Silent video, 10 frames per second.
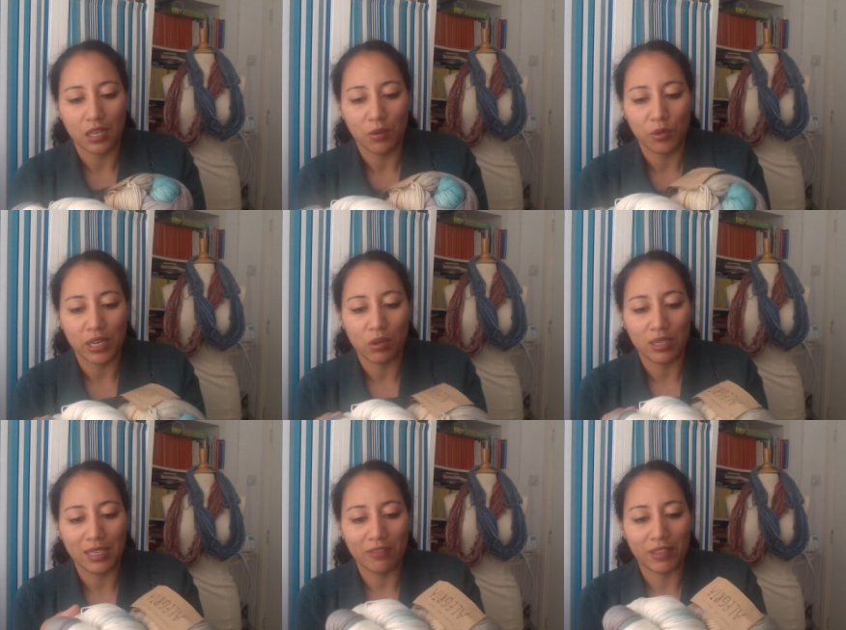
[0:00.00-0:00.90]
Without
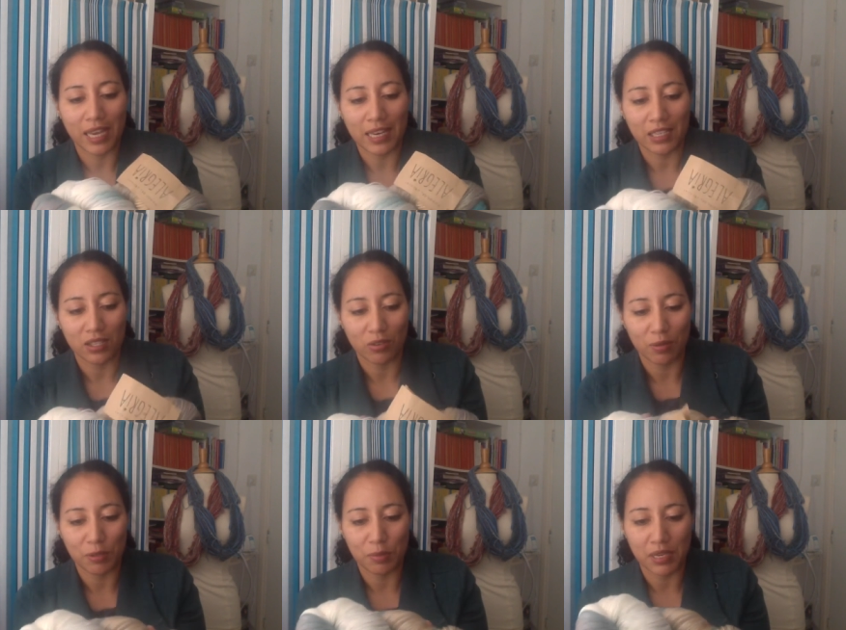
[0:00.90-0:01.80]
leaving any
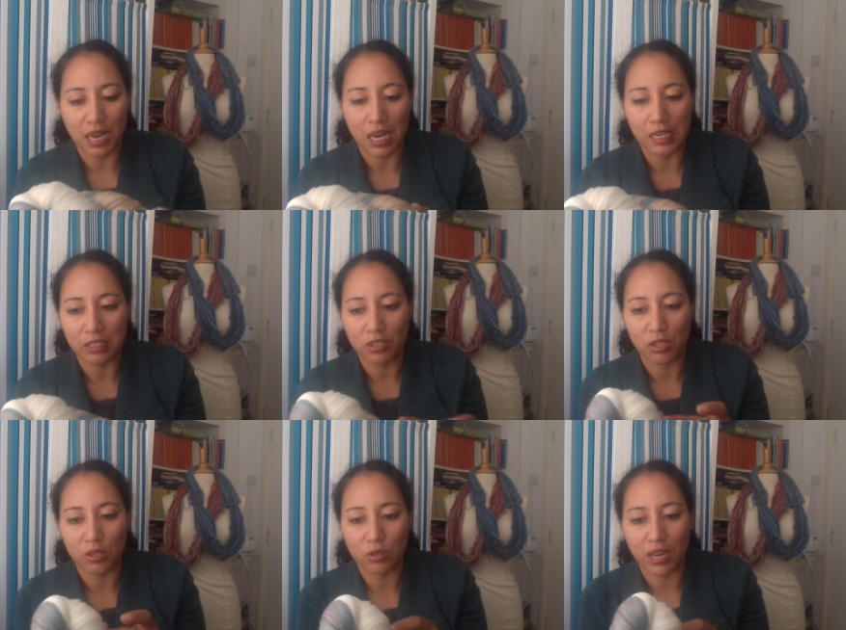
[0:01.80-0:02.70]
scraps behind.
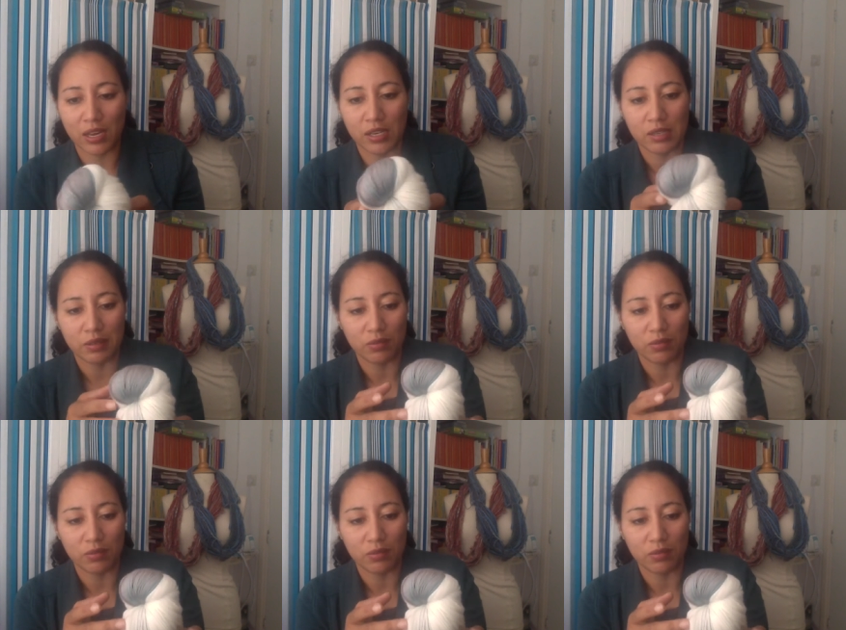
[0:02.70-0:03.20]
So I